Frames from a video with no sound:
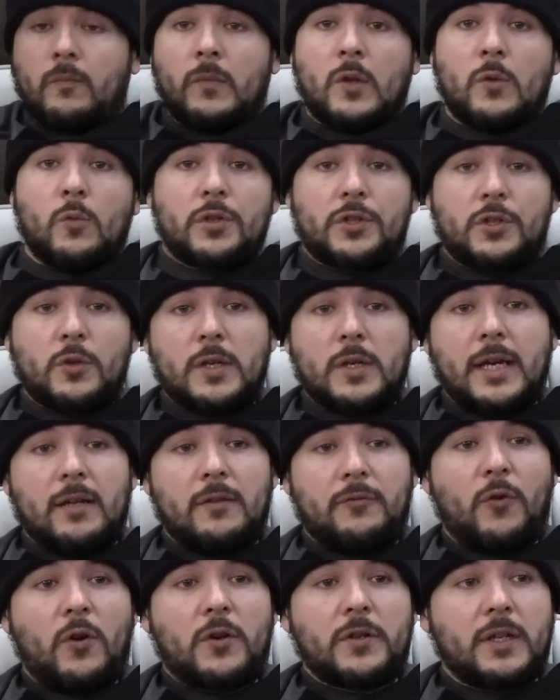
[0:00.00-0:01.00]
We're still in
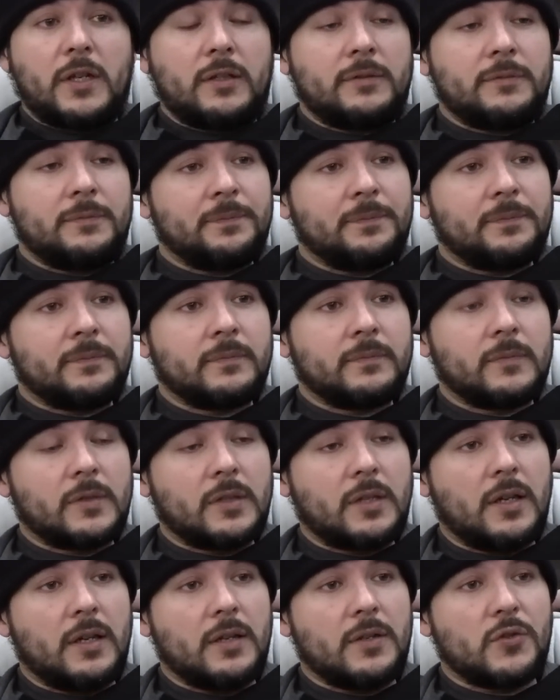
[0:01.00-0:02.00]
California
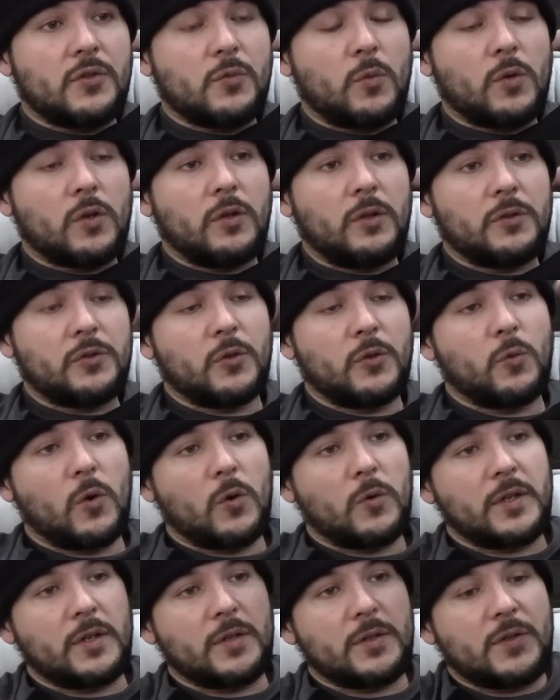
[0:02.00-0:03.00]
because we're culture
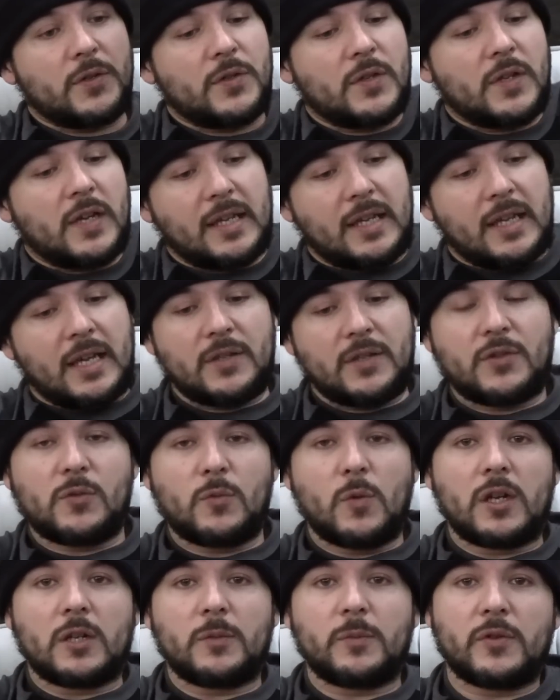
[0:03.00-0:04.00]
warriors, I guess.
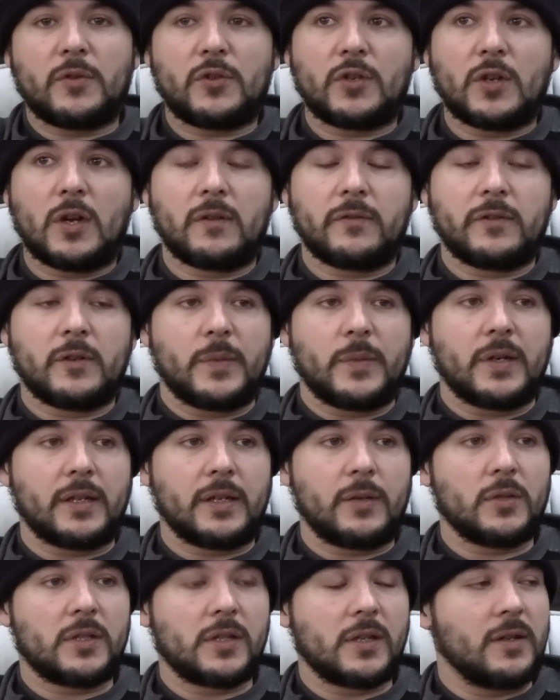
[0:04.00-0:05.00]
Welcome to the show,
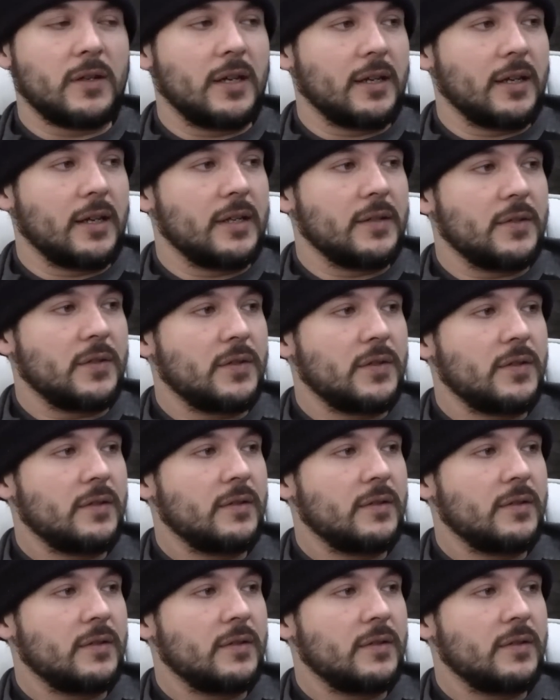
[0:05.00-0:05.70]
everybody. What's going on, guys?